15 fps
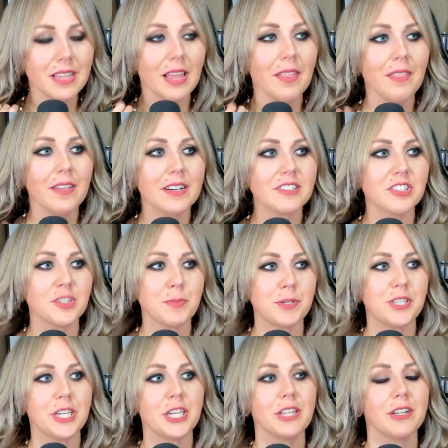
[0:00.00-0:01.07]
there's this
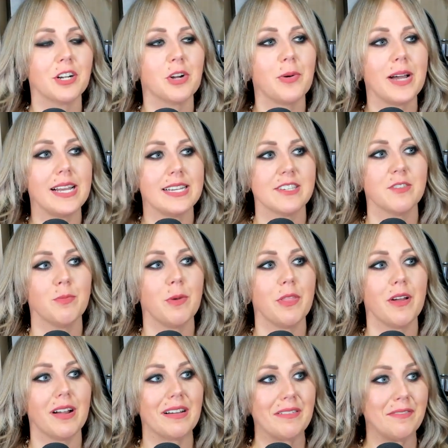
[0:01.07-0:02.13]
particular quest with
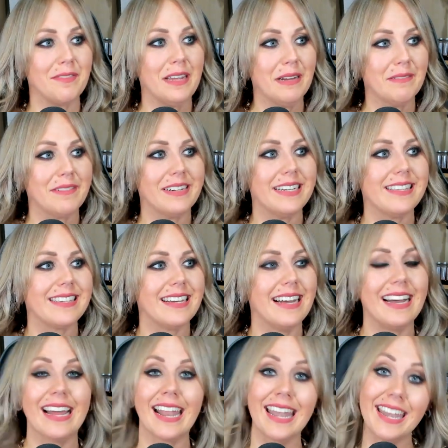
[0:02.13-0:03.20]
our favorite
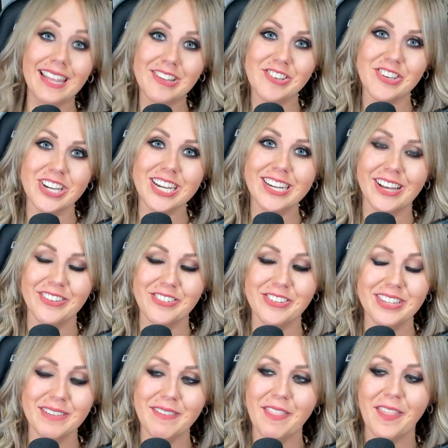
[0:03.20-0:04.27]
uh, ninja. I'll just
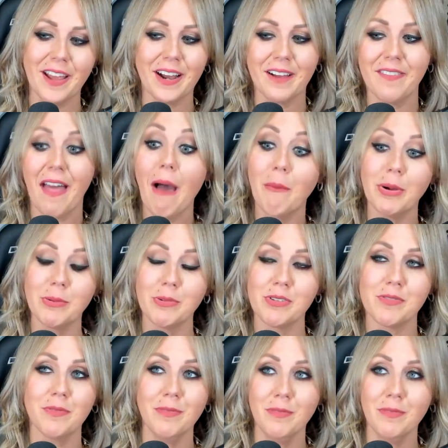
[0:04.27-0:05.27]
leave it there. That one was